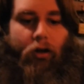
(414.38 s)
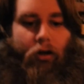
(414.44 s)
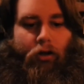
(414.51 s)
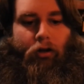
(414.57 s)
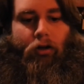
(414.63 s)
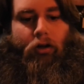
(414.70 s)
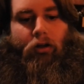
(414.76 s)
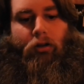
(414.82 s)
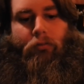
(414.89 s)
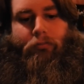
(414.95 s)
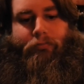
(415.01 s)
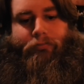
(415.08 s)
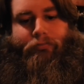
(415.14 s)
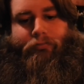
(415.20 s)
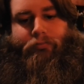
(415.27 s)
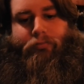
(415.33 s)

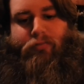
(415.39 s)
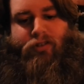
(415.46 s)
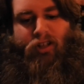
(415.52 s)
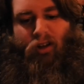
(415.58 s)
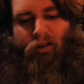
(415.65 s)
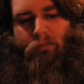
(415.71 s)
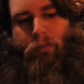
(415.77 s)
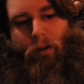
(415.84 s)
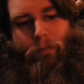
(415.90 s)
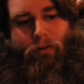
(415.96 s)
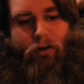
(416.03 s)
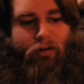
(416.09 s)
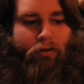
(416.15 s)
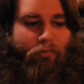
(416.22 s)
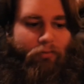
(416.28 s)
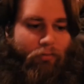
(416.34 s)
Um, salt and
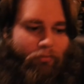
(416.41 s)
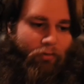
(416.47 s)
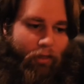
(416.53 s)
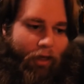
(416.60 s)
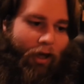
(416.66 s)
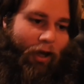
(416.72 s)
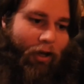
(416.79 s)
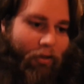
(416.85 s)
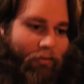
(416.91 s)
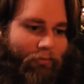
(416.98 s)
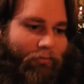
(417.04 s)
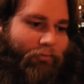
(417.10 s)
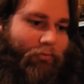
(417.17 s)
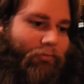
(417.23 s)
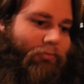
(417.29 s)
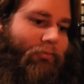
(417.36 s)
peppered that.
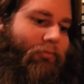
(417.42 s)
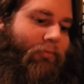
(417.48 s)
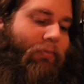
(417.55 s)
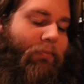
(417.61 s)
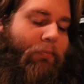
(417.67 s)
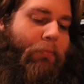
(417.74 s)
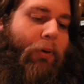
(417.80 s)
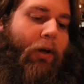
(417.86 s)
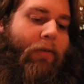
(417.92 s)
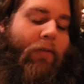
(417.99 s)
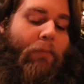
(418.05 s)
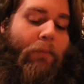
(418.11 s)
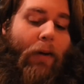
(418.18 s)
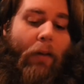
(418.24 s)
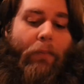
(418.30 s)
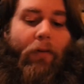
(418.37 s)
Put
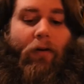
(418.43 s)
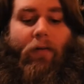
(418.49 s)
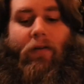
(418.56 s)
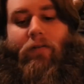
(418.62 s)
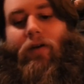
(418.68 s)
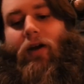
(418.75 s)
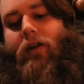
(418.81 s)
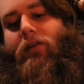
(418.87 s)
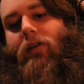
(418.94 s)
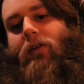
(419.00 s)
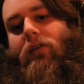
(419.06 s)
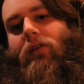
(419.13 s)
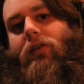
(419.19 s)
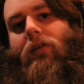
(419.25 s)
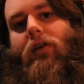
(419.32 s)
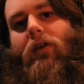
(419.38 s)
some pepper on the veggies.